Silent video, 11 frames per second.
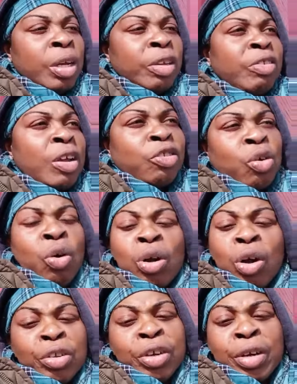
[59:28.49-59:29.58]
It's not so cold
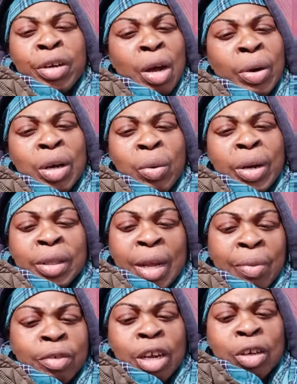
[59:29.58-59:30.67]
out here now. I don't want the
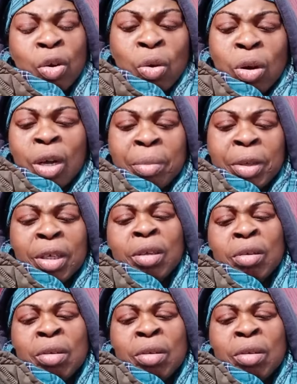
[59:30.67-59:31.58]
time to get cold on me.